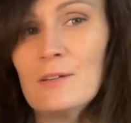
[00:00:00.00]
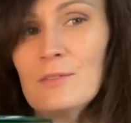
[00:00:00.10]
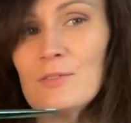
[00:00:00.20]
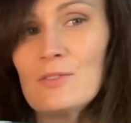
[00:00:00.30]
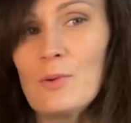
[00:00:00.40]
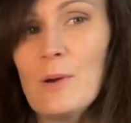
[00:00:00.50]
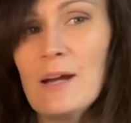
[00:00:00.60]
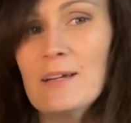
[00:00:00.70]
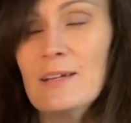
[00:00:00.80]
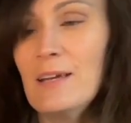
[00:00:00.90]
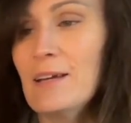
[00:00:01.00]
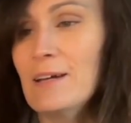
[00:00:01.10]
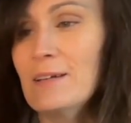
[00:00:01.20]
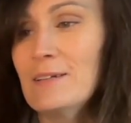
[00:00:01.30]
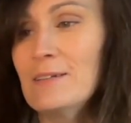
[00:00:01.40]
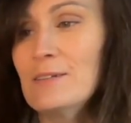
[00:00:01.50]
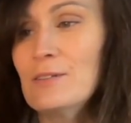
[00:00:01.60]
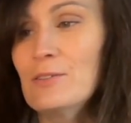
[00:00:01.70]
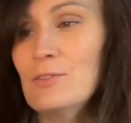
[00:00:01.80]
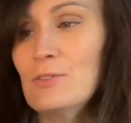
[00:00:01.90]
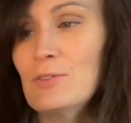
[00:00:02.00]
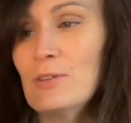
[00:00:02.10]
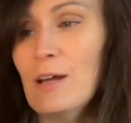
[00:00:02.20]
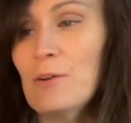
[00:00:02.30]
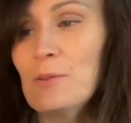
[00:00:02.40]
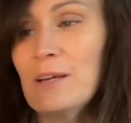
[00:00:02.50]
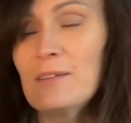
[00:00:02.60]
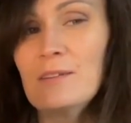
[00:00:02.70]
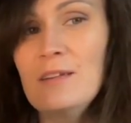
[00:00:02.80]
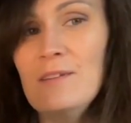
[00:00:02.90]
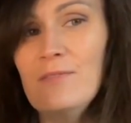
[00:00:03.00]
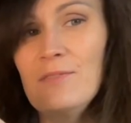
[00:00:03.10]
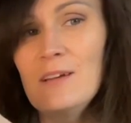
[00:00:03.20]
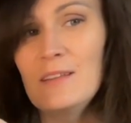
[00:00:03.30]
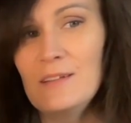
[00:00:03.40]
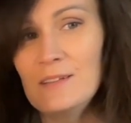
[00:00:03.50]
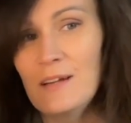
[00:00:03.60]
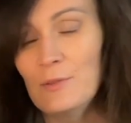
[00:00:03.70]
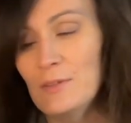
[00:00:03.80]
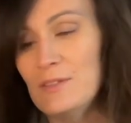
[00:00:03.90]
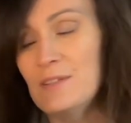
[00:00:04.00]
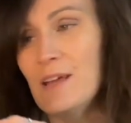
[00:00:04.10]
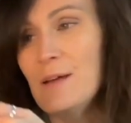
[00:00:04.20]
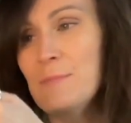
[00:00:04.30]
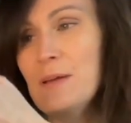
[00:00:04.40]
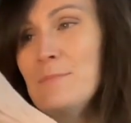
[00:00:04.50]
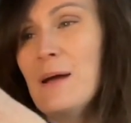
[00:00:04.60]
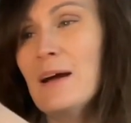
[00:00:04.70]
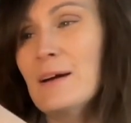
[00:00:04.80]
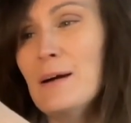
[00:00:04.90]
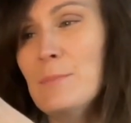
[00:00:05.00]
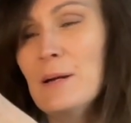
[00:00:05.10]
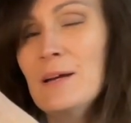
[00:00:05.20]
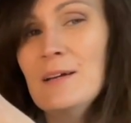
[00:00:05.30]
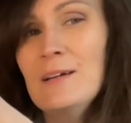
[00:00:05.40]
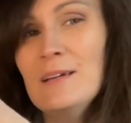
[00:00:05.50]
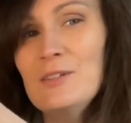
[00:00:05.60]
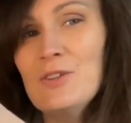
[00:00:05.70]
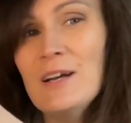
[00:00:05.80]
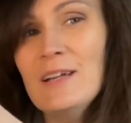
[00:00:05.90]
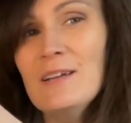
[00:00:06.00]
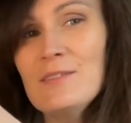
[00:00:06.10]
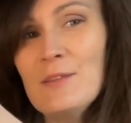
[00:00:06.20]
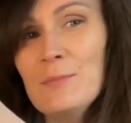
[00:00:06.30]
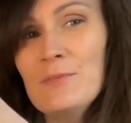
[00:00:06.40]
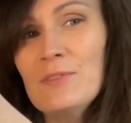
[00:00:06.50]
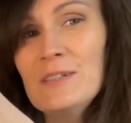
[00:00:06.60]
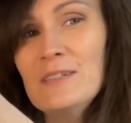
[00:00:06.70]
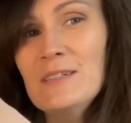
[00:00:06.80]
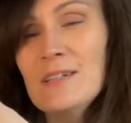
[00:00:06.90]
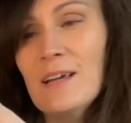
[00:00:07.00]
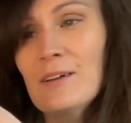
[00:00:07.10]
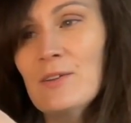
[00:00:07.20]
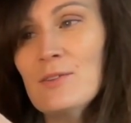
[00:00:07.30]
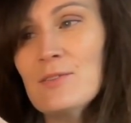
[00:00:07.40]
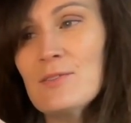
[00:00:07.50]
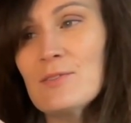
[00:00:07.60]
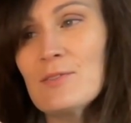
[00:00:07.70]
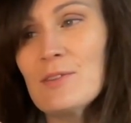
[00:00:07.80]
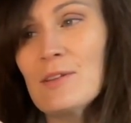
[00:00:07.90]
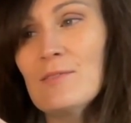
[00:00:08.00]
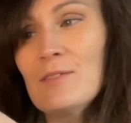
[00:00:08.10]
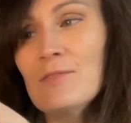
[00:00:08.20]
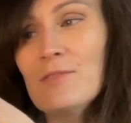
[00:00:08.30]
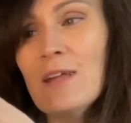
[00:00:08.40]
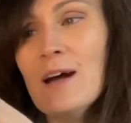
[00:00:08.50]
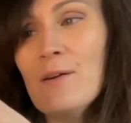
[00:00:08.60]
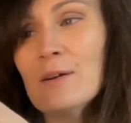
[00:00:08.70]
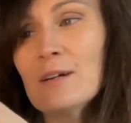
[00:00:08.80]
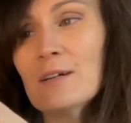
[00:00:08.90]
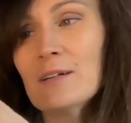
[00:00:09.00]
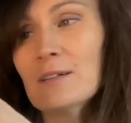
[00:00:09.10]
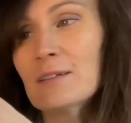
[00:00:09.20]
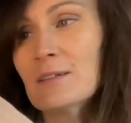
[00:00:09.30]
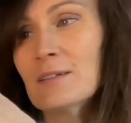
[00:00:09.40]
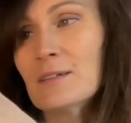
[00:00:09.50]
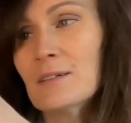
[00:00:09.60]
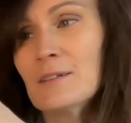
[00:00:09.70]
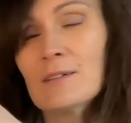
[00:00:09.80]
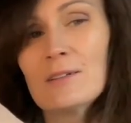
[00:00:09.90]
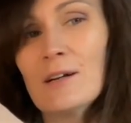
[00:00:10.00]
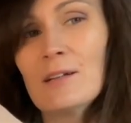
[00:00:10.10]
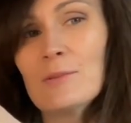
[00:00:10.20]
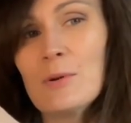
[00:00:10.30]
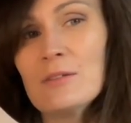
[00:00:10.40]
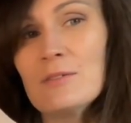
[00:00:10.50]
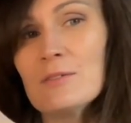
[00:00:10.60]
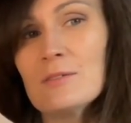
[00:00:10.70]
So I can outline the leaf and then down the stem and back up and try to get some of the details of the flower all at once.